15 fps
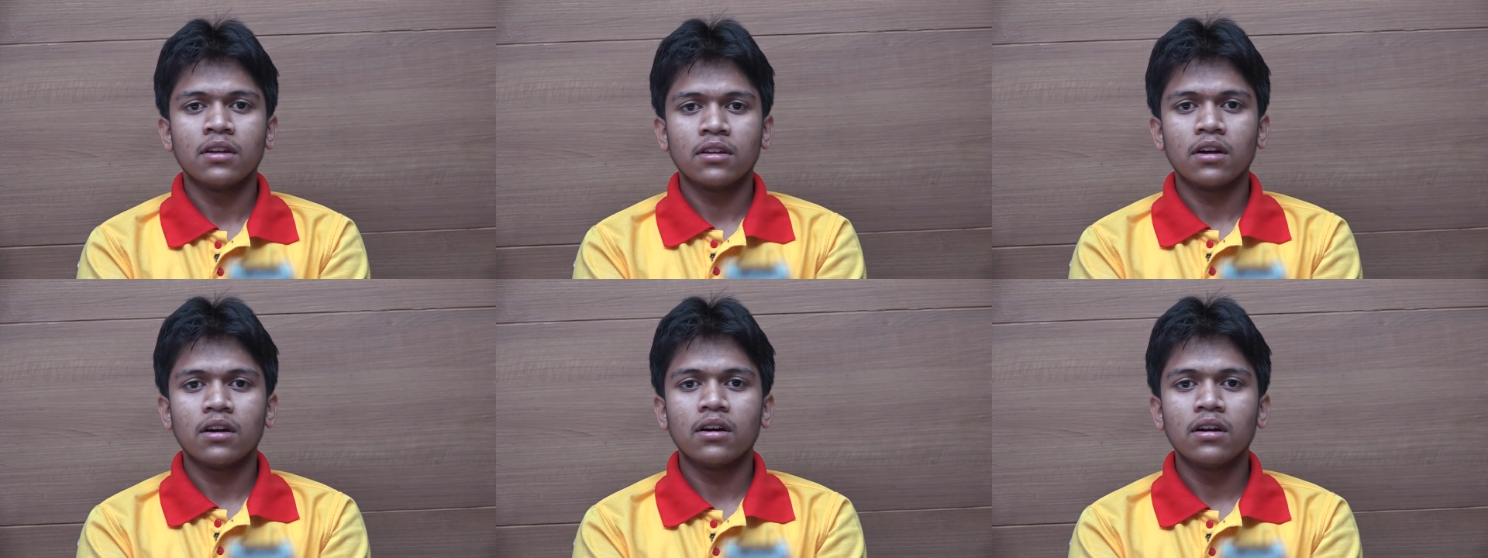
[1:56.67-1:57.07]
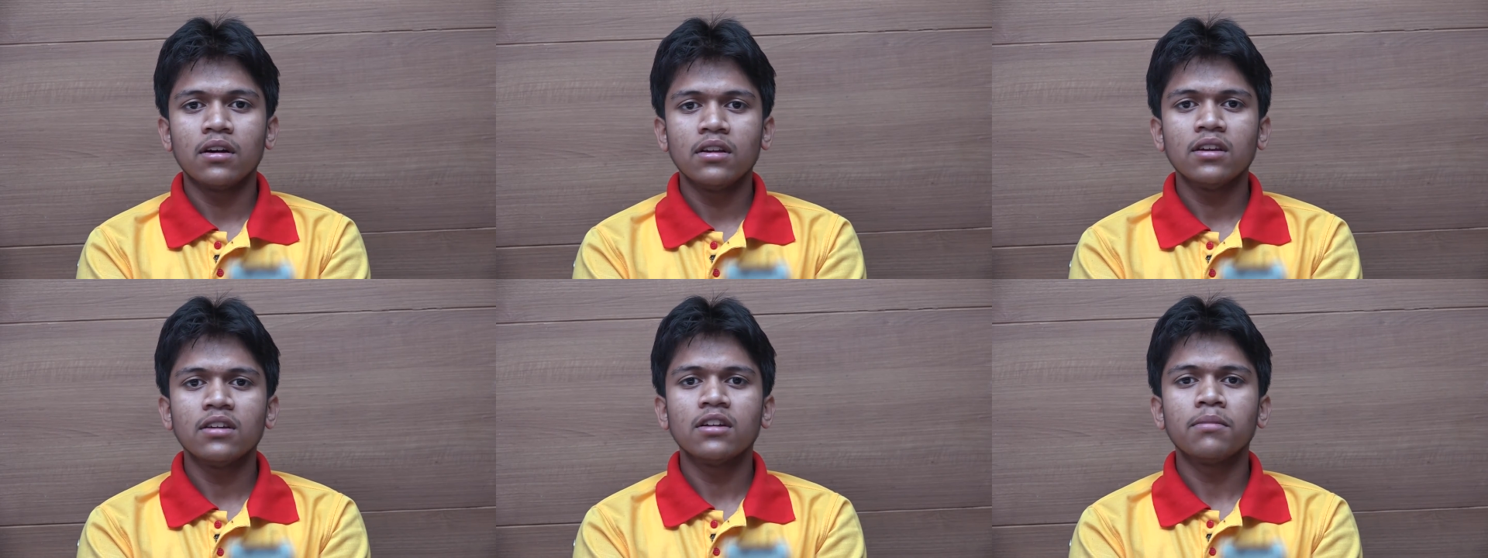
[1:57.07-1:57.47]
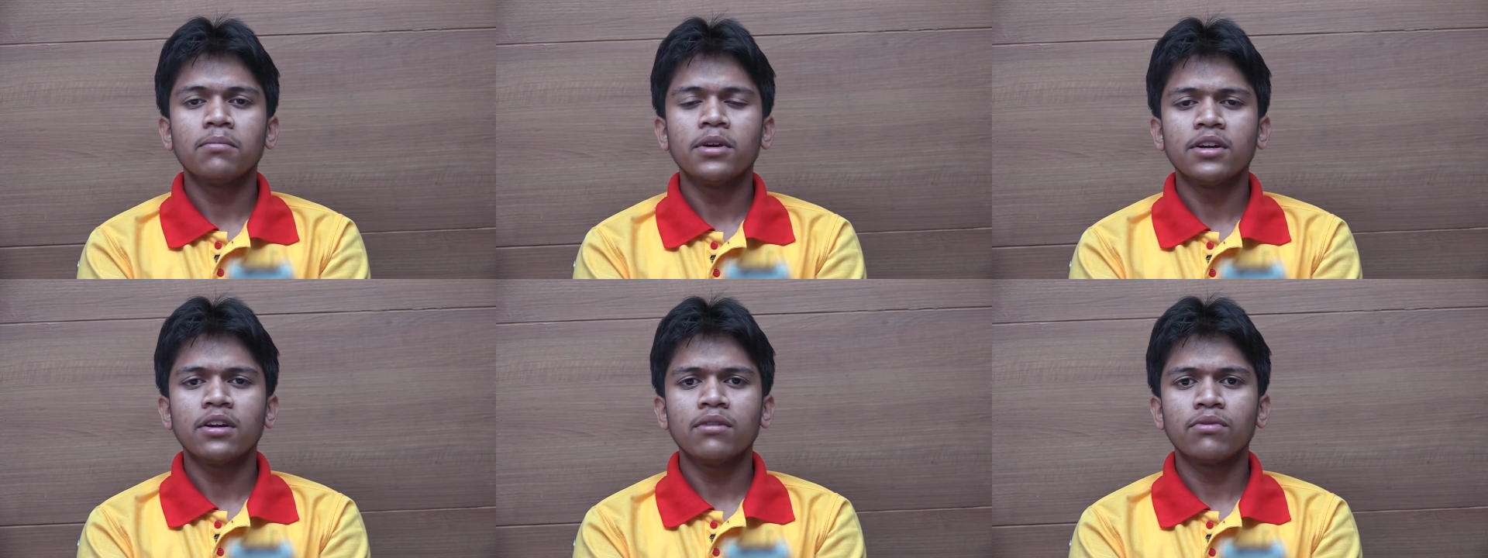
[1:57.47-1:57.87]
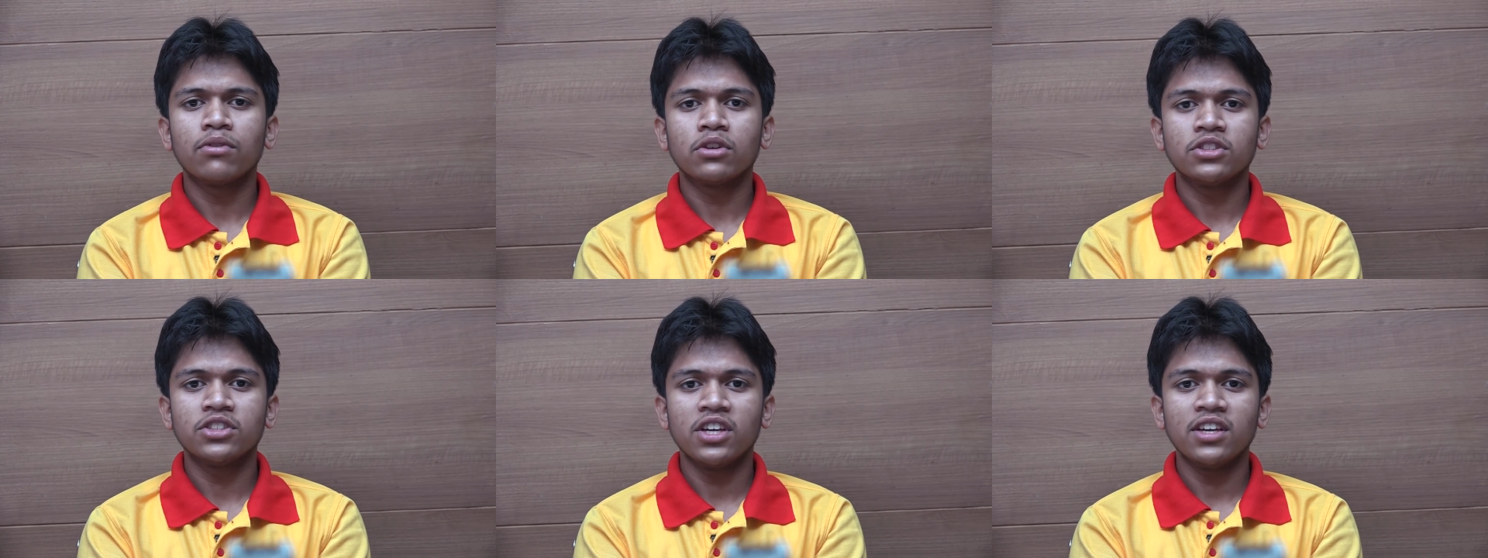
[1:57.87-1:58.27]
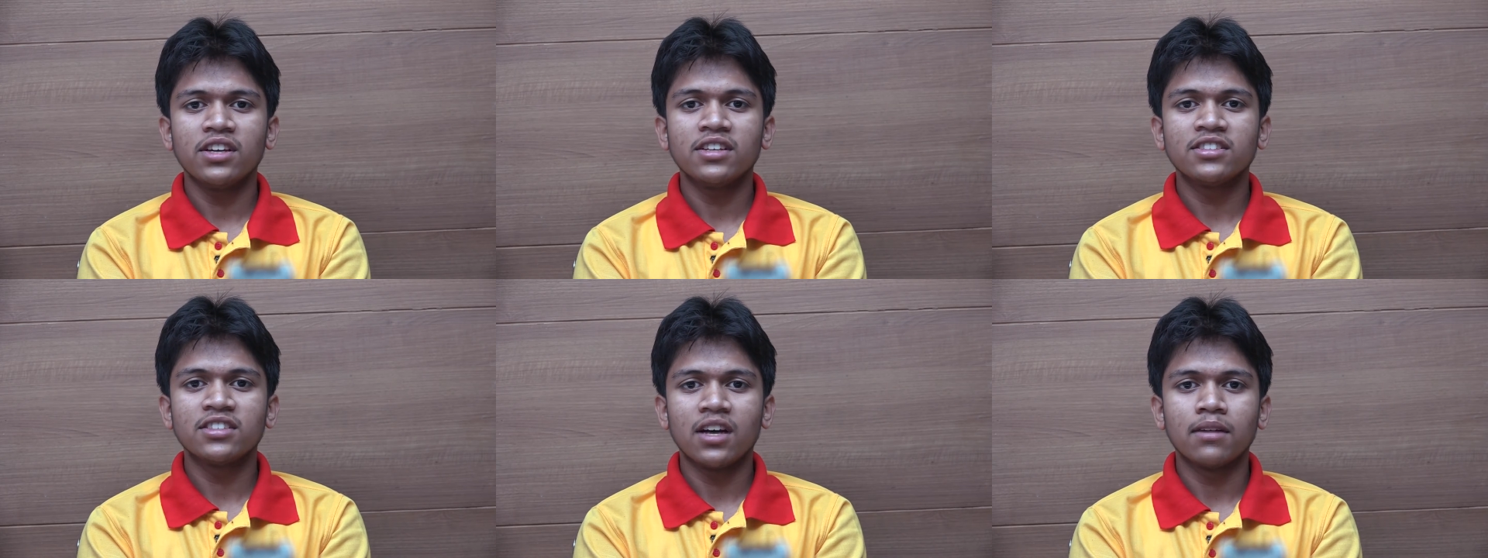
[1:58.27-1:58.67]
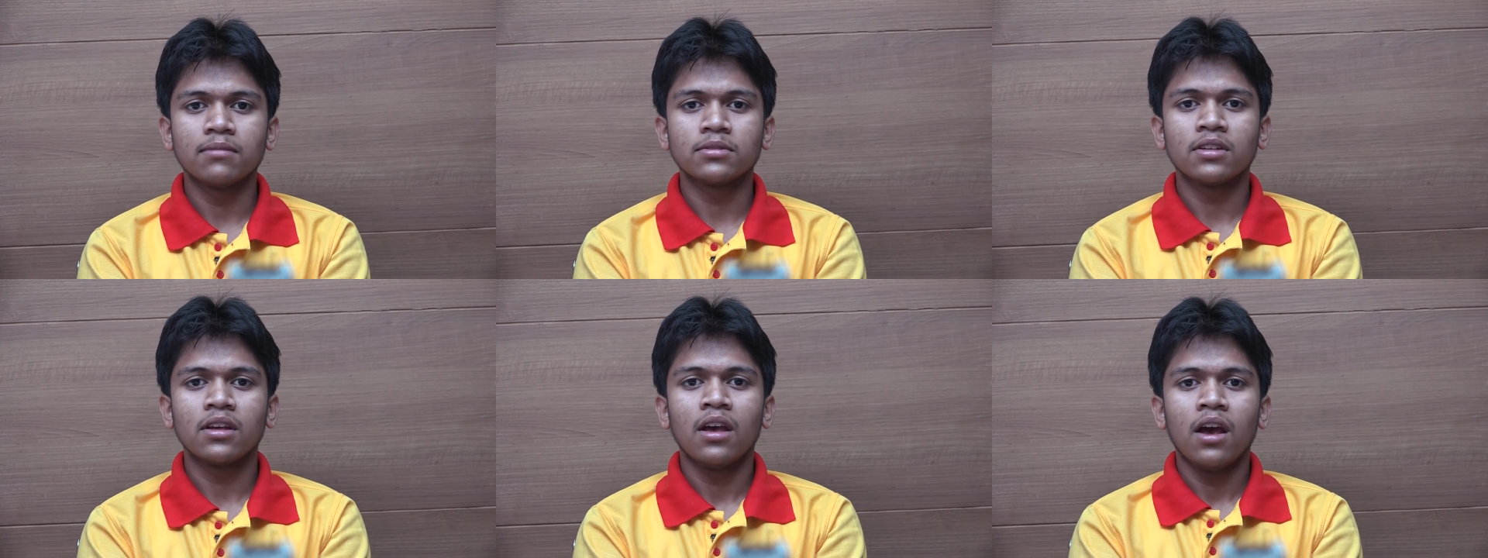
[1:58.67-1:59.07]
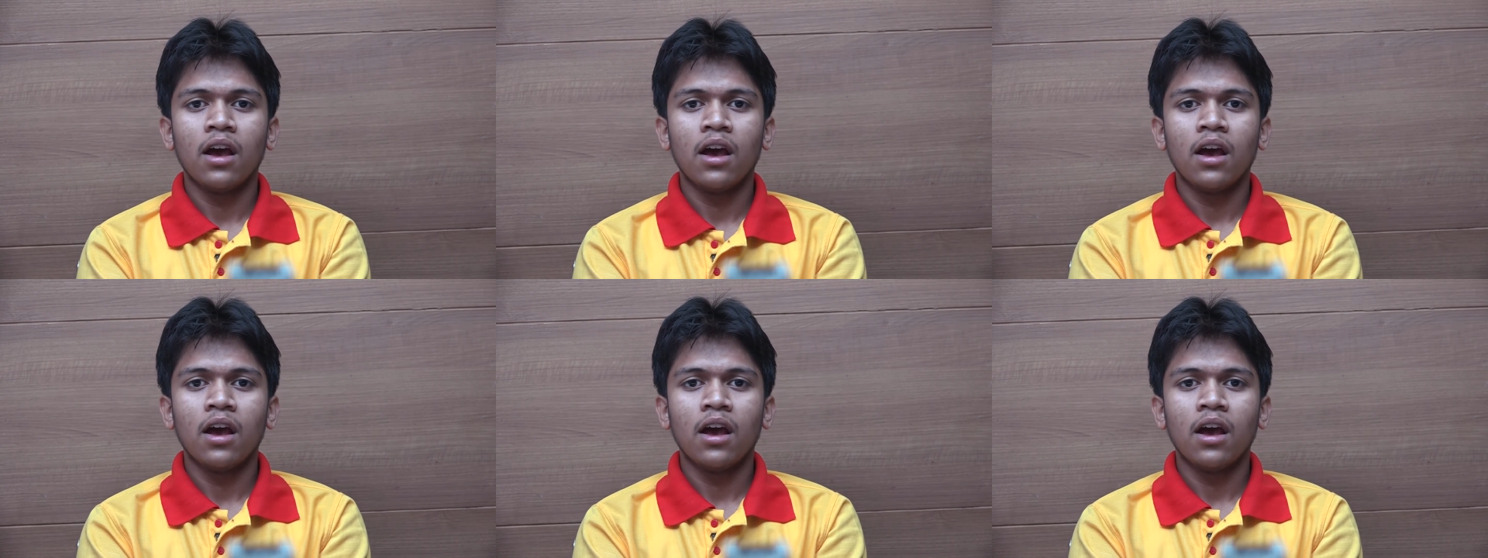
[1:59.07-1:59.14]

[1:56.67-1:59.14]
the earlier the better for JEE exams,